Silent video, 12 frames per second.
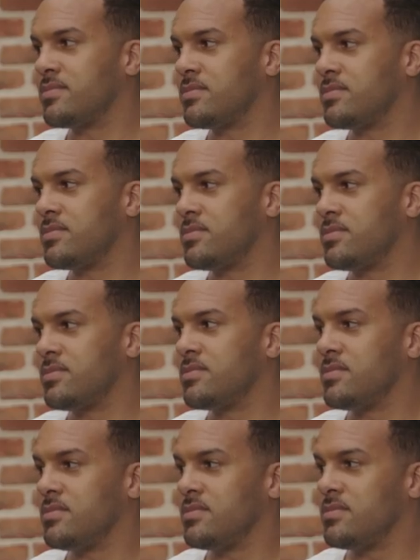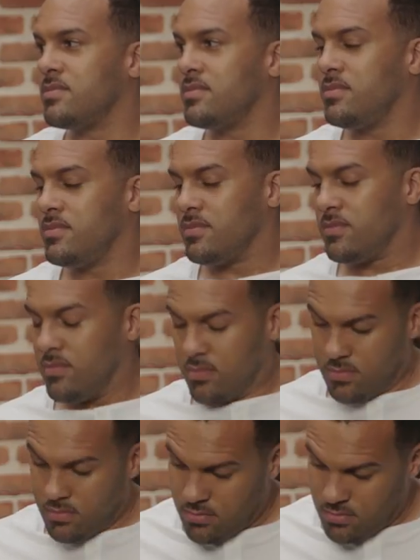
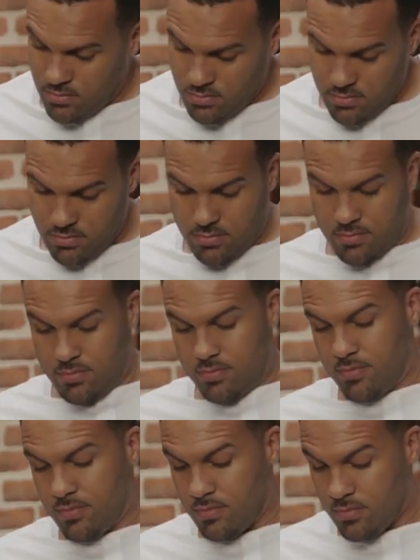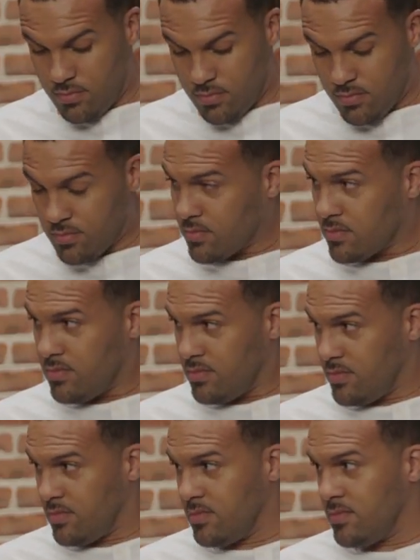
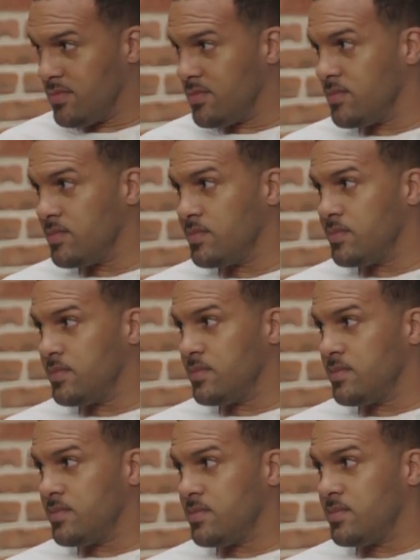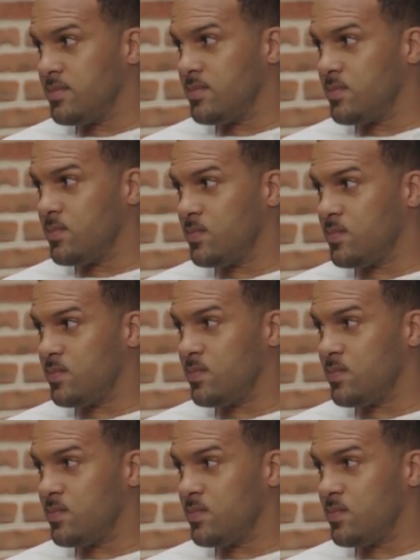(silent)